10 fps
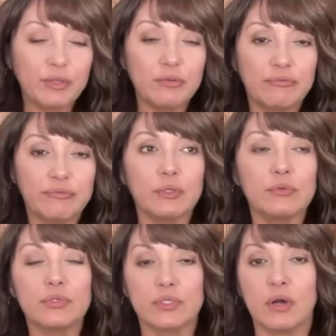your
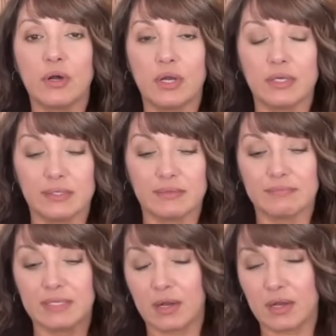views on
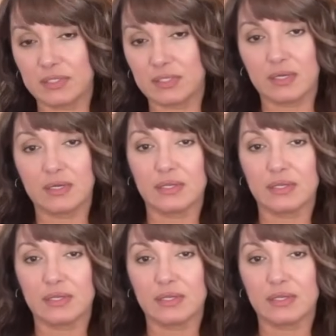Gaza,